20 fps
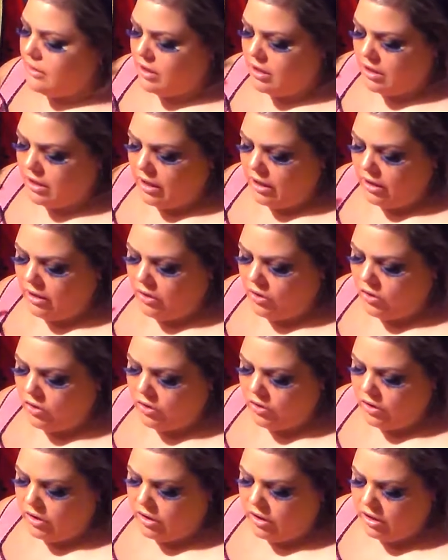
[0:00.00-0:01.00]
that I
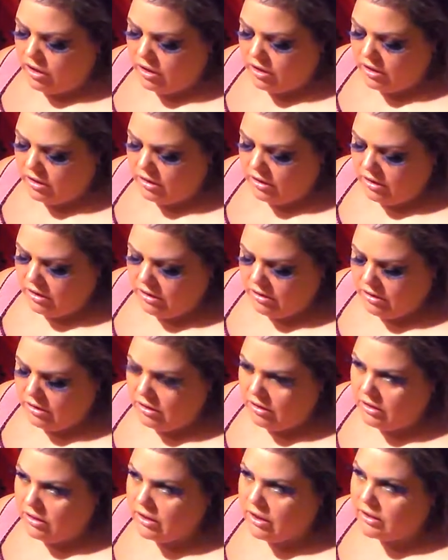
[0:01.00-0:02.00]
got and I
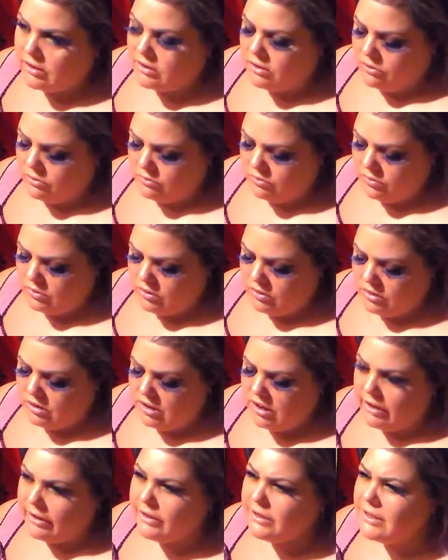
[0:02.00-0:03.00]
Yes, oh,
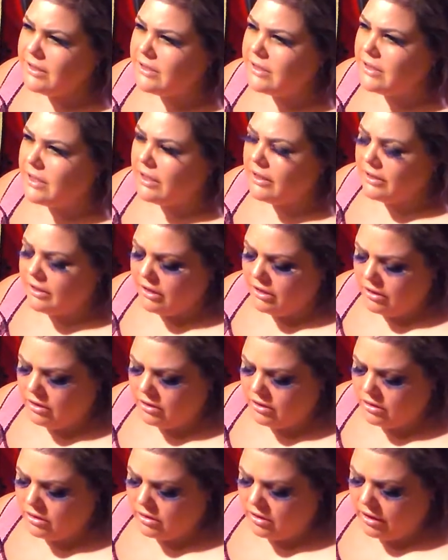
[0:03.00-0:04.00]
yes, I think.
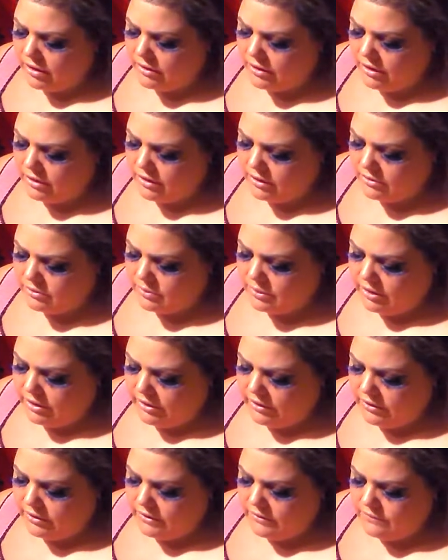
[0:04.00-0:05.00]
I think that's where
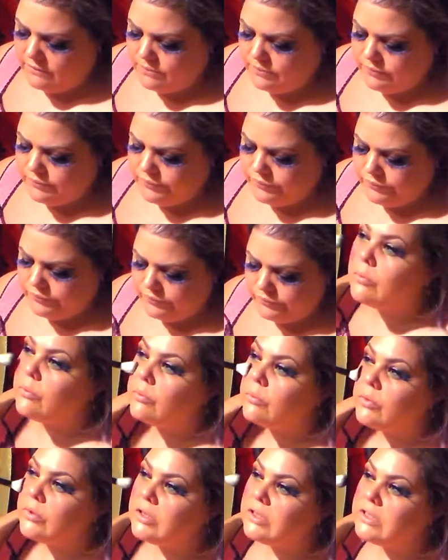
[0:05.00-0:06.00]
I got it.
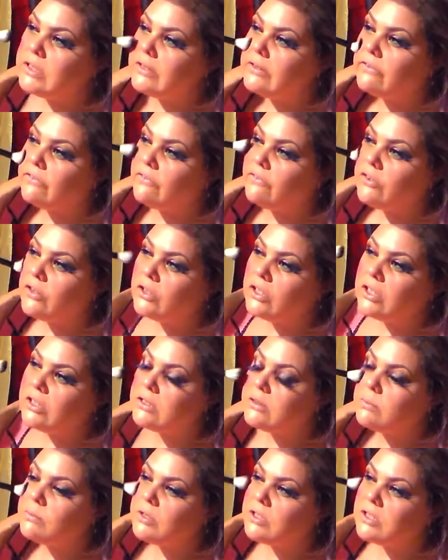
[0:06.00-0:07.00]
I want to
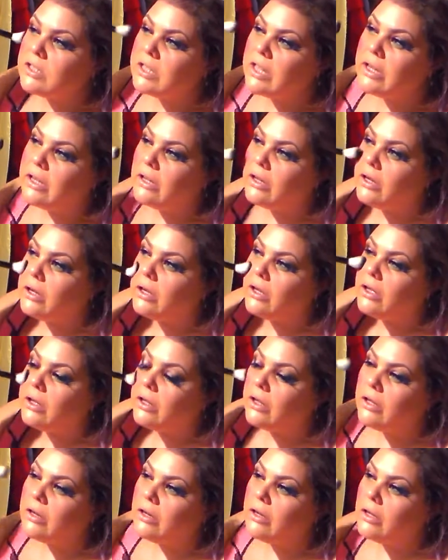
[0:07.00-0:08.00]
focus most of that
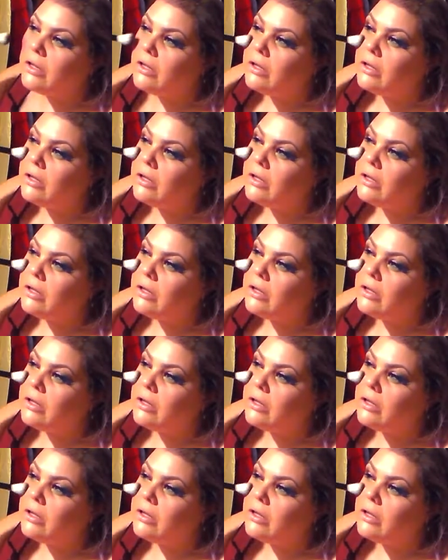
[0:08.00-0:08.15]
on